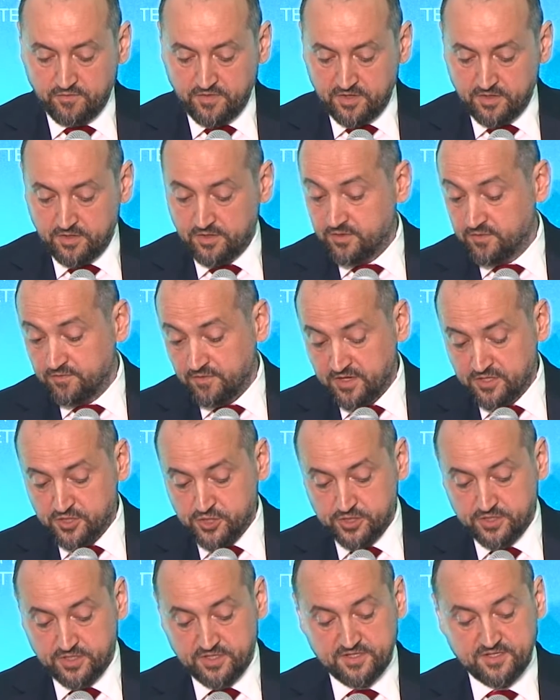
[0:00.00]

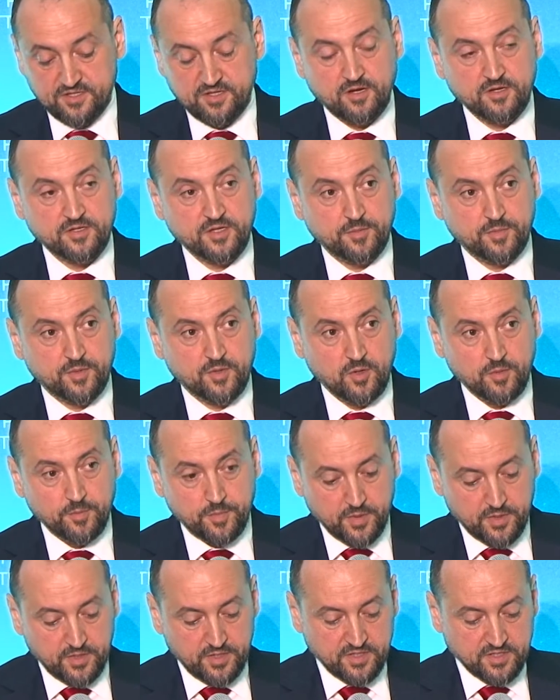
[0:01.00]
innovation and startup
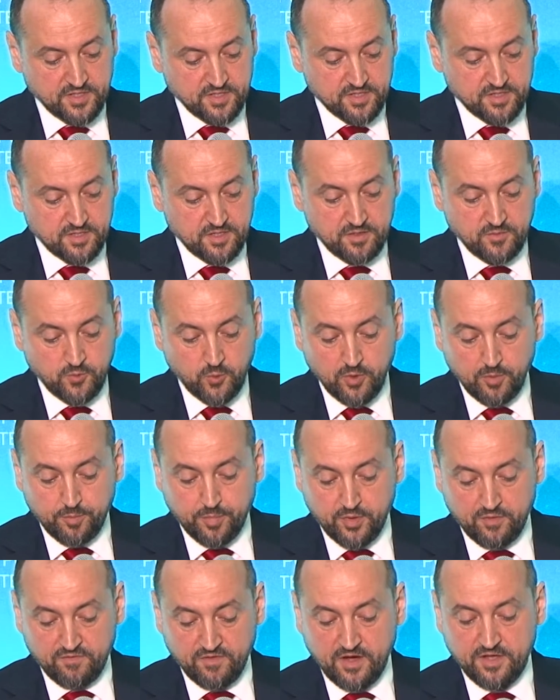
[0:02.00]
companies will
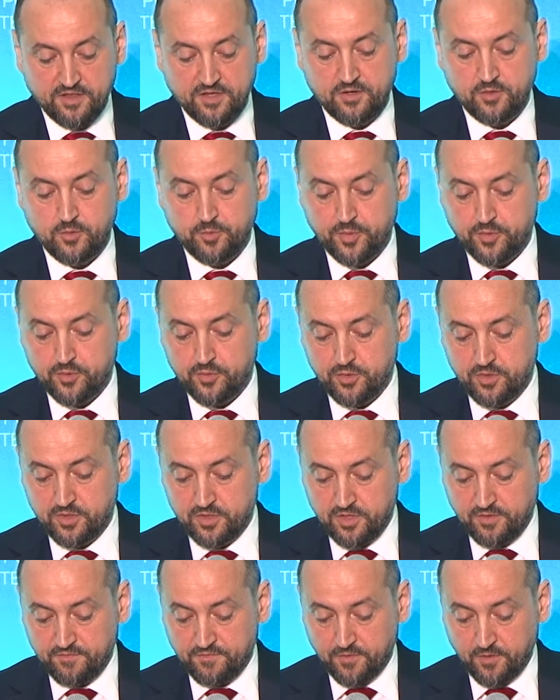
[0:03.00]
provide an
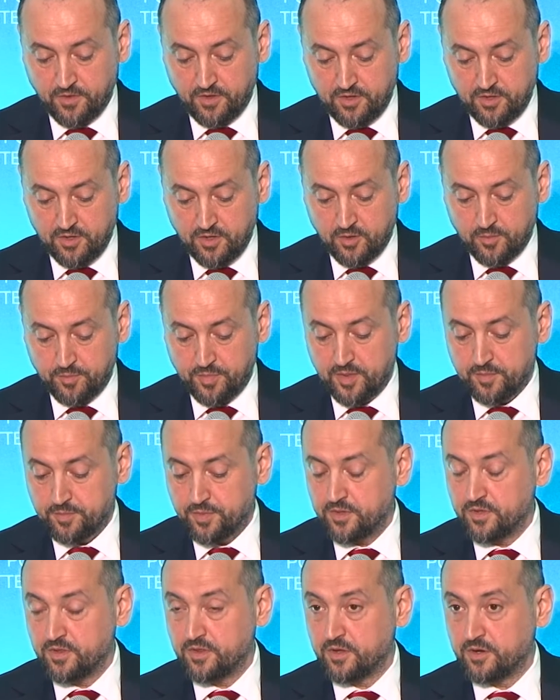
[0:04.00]
opportunity for the young
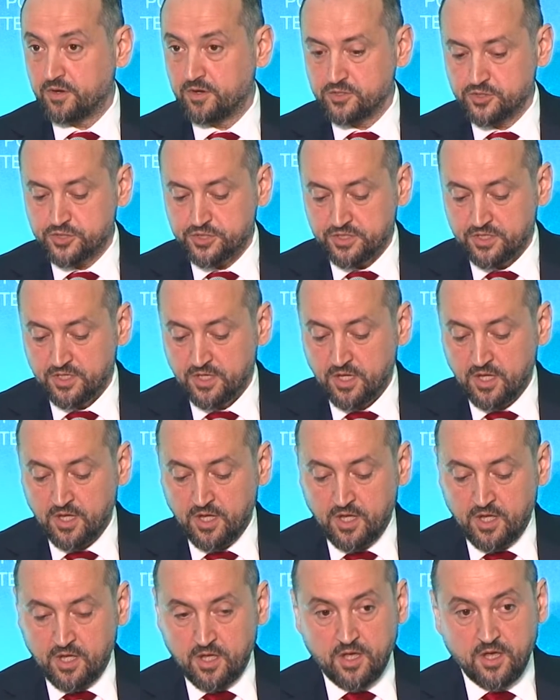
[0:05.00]
people in the country
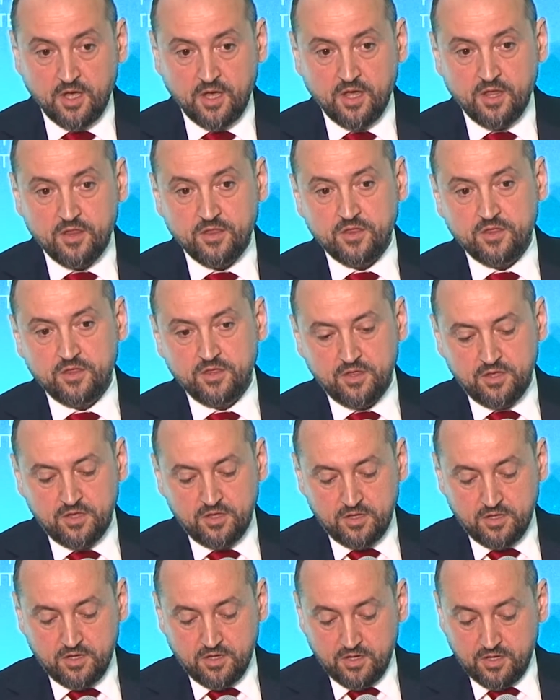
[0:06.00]
and
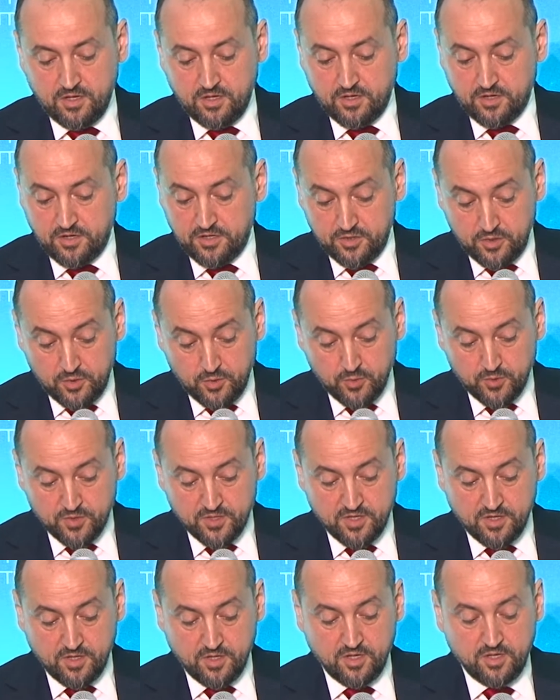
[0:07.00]
reduce
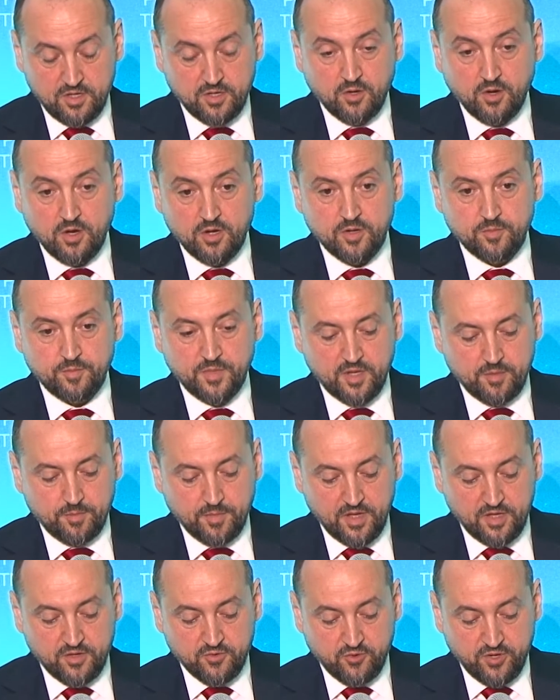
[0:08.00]
the economic
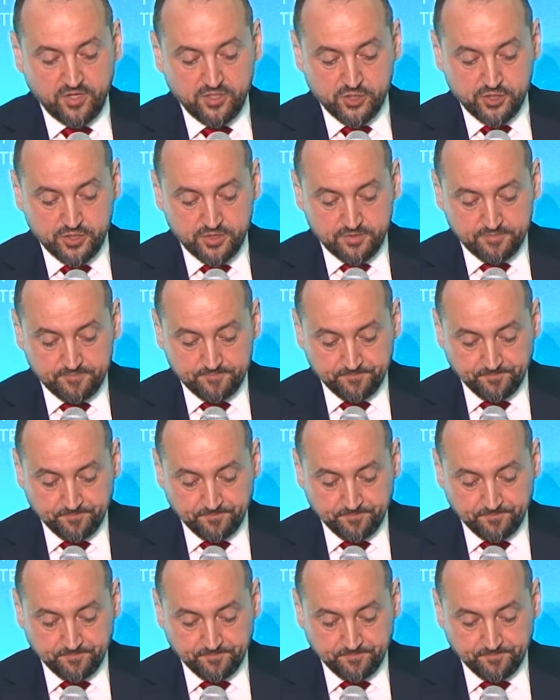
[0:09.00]
migration